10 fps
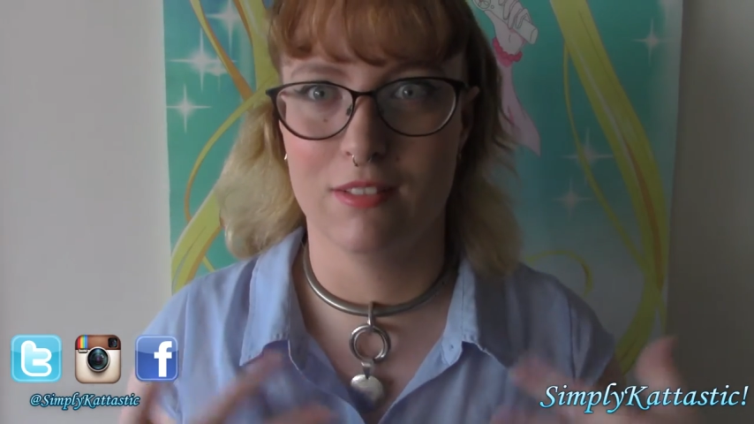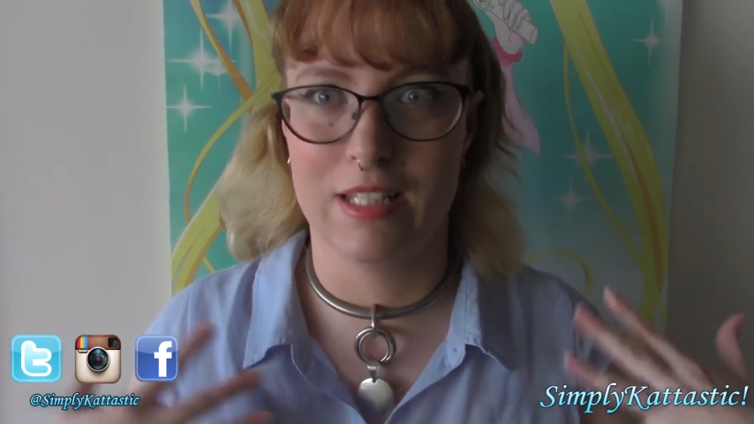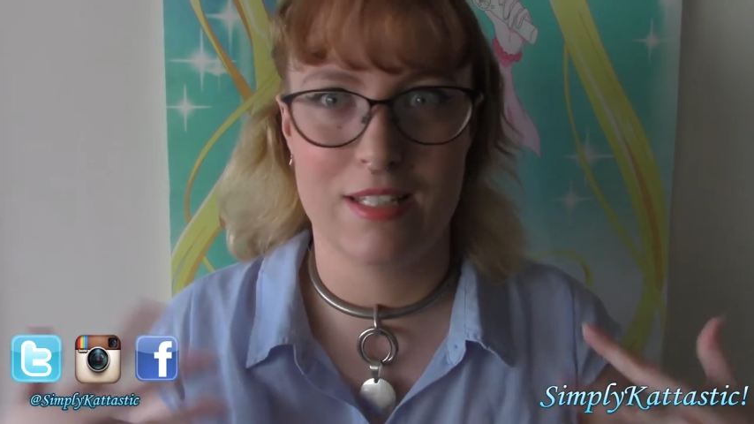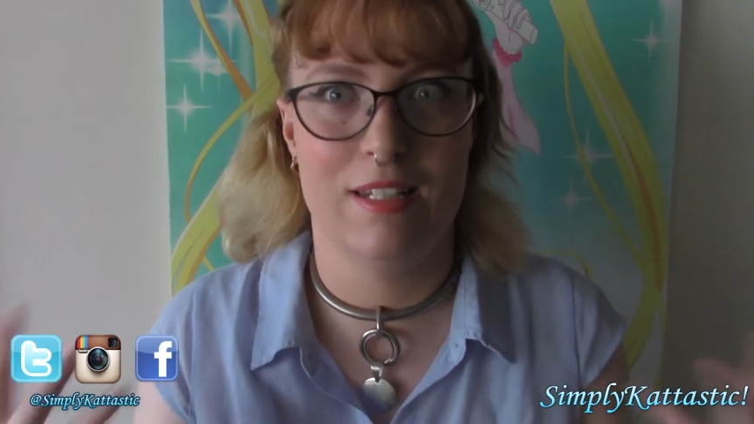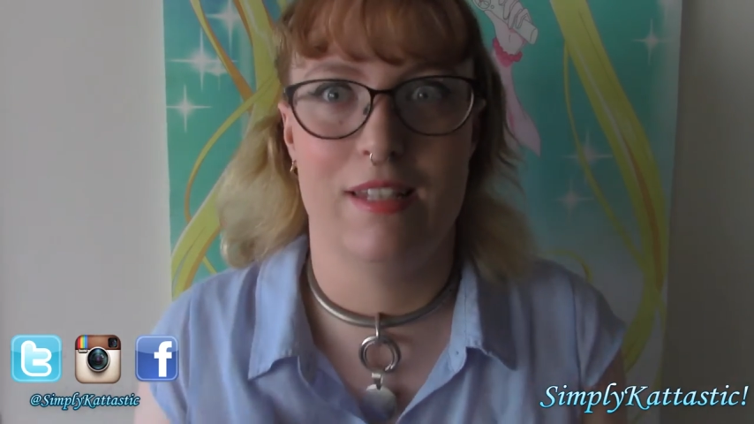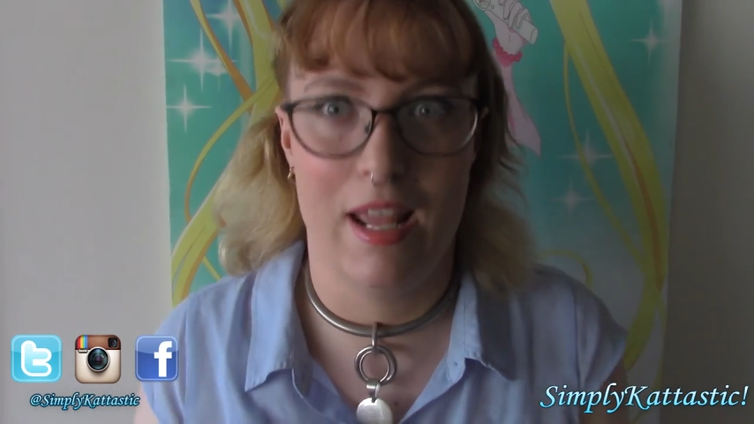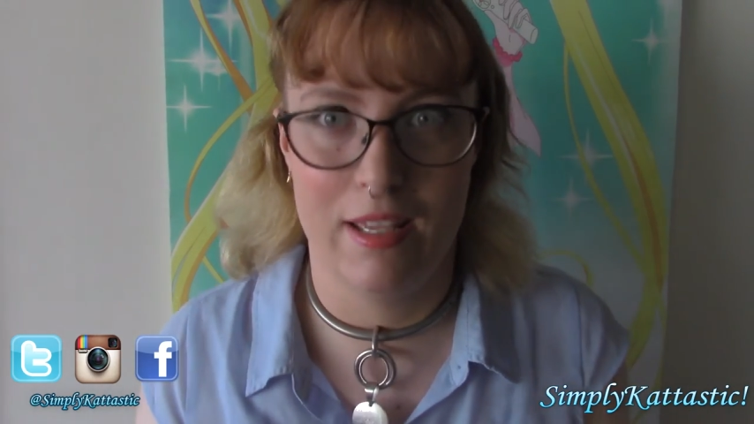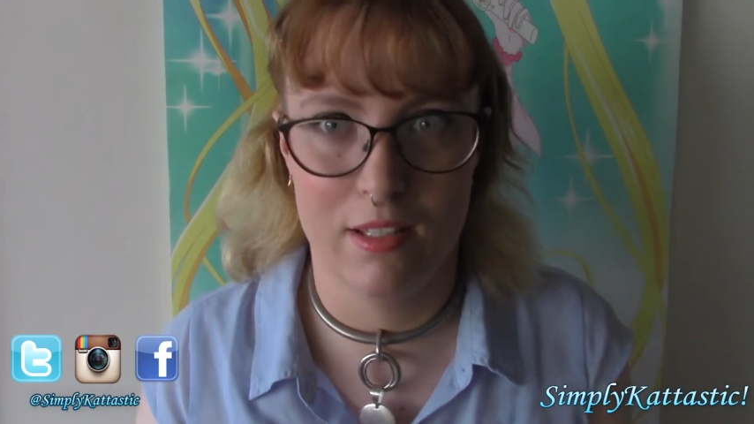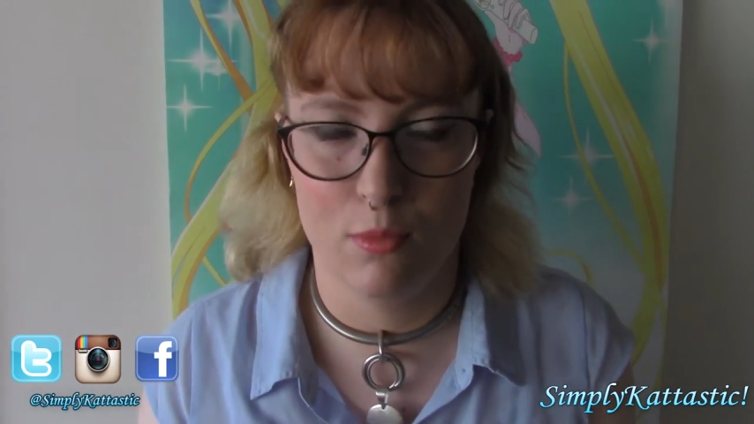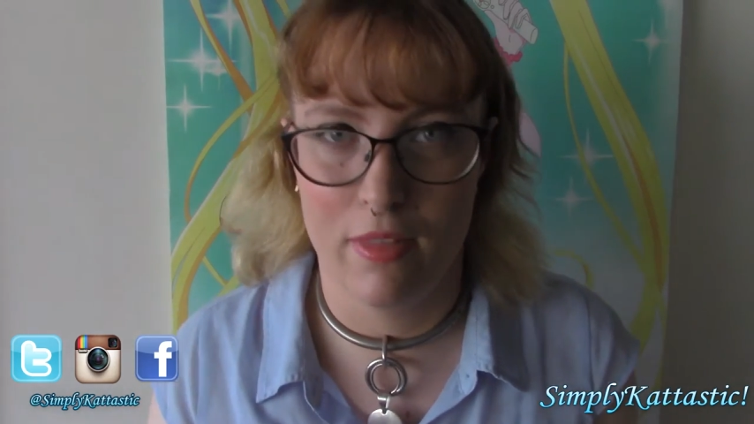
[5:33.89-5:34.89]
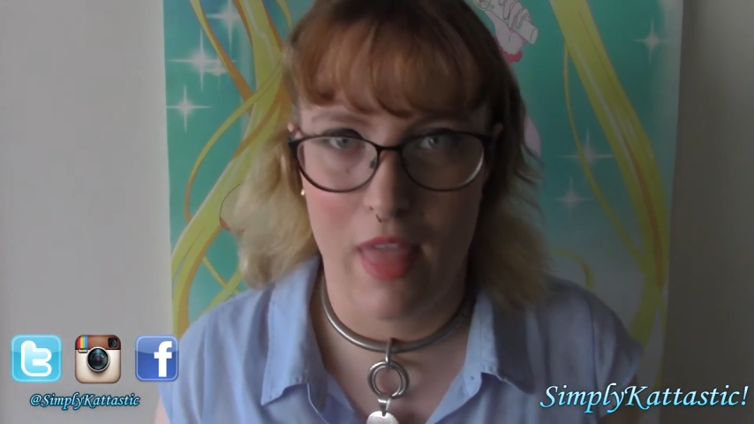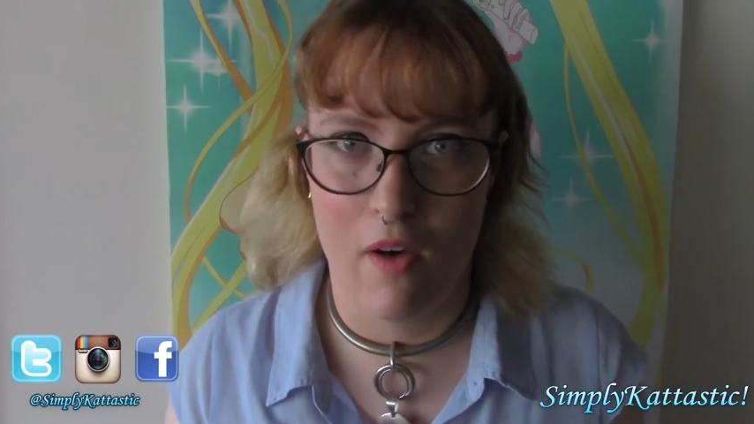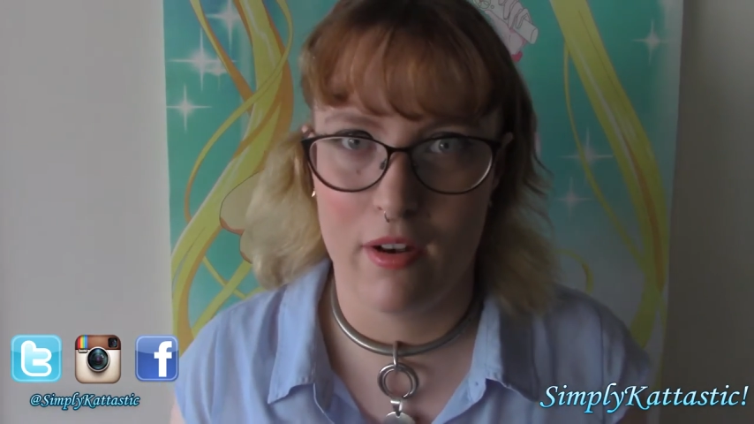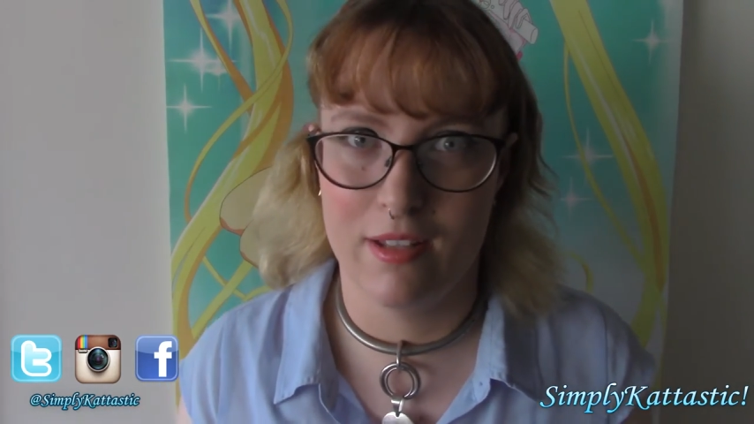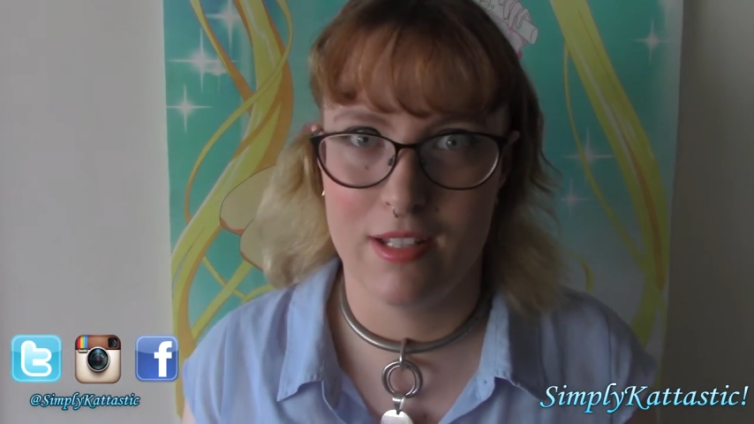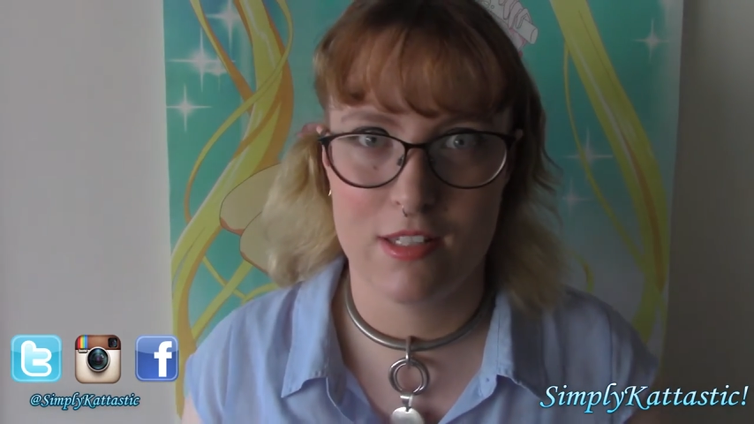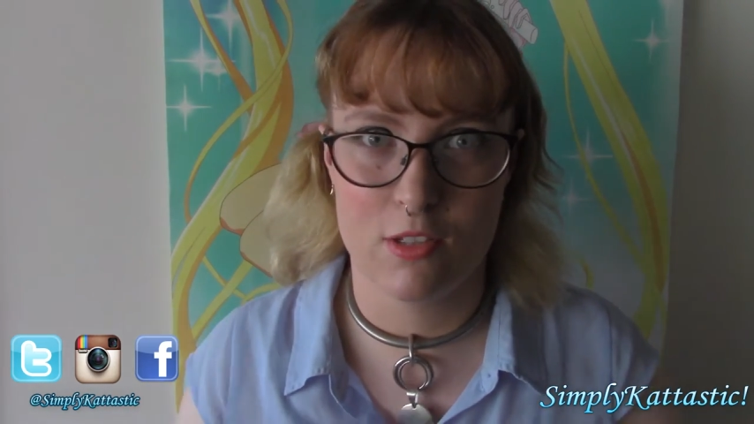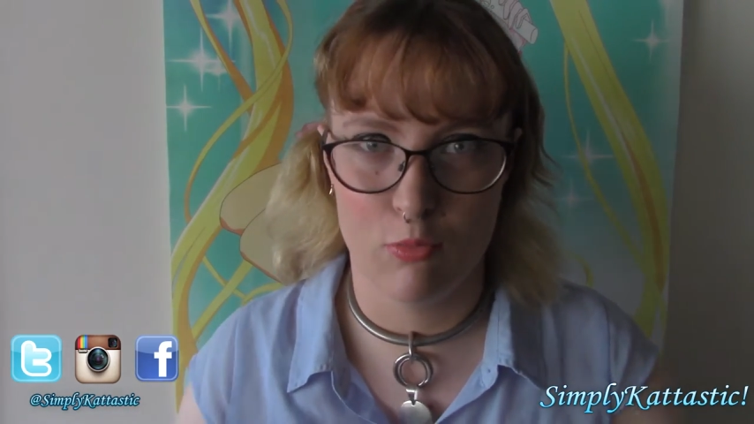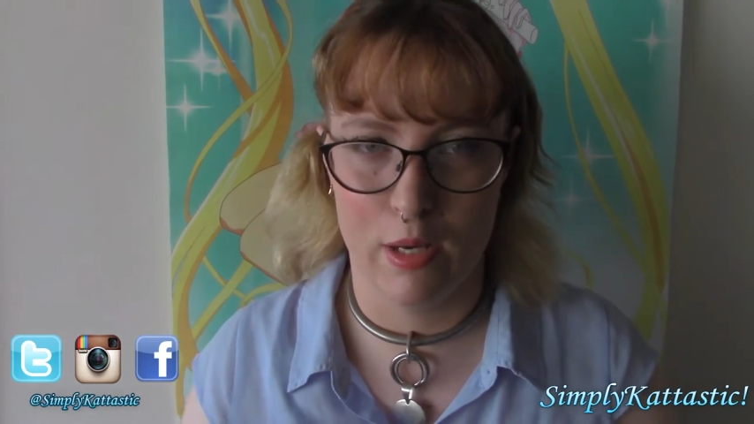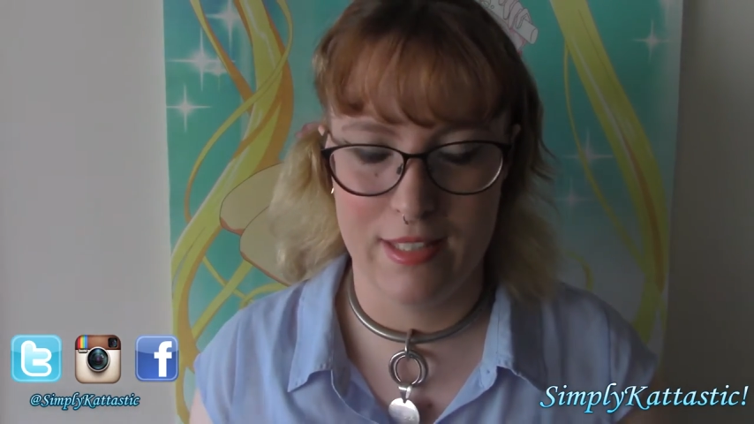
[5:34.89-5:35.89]
like naked without it. It's
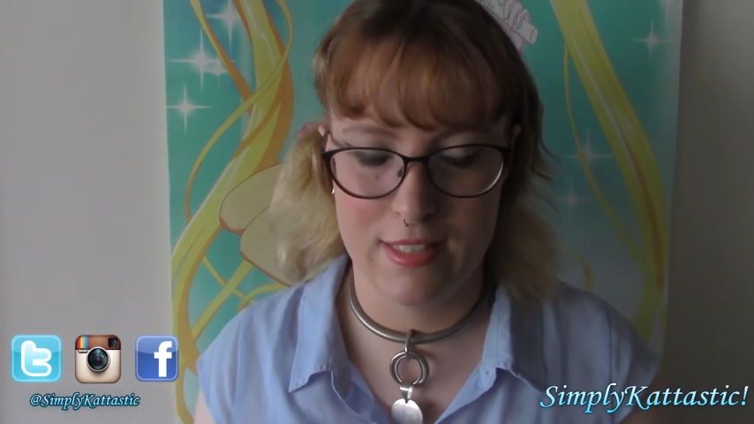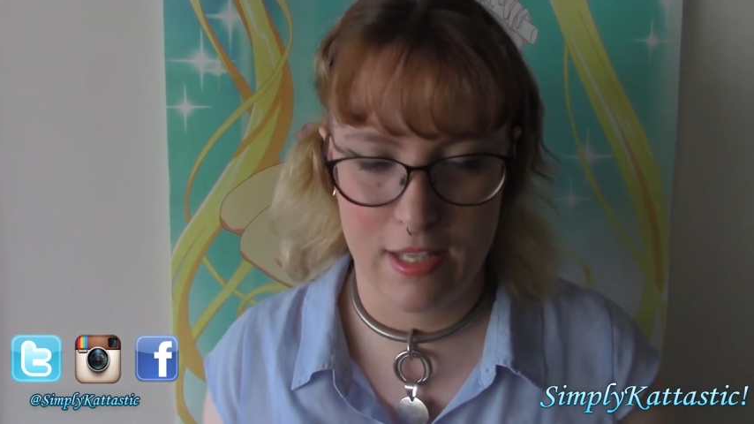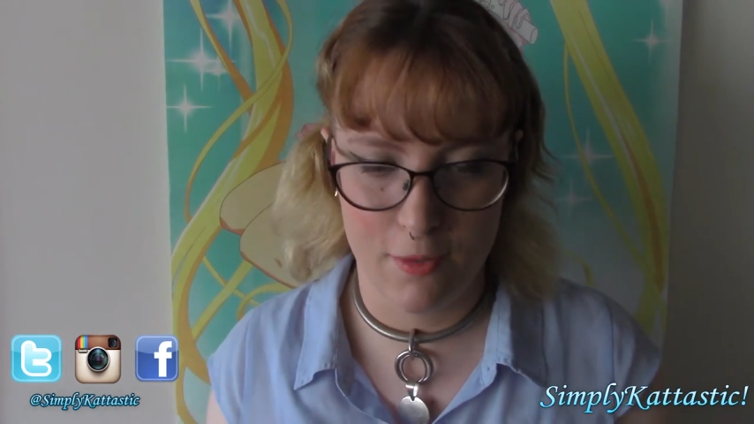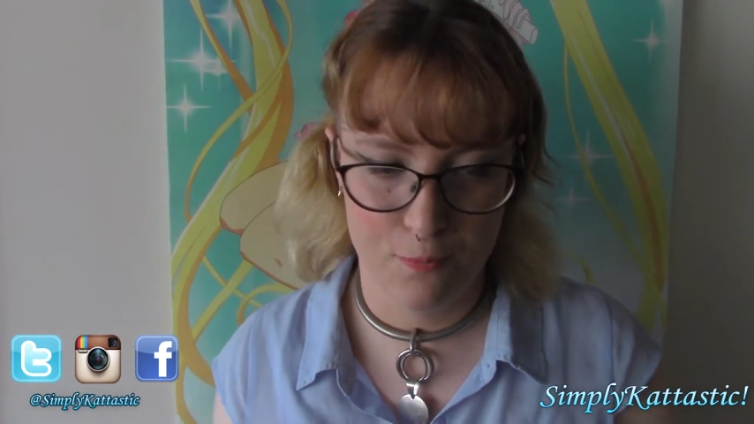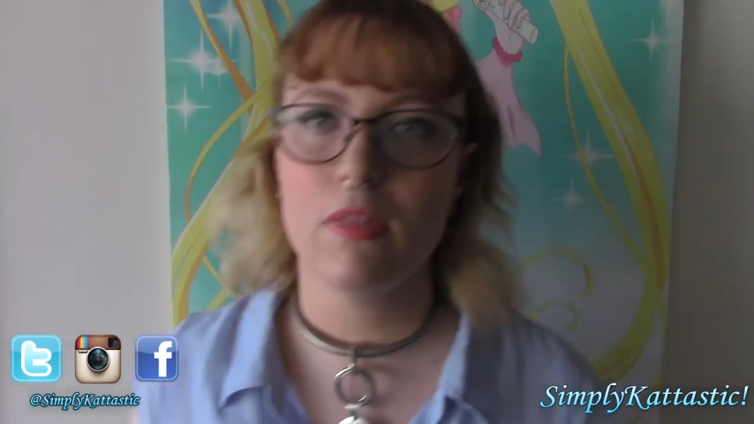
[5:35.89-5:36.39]
crazy.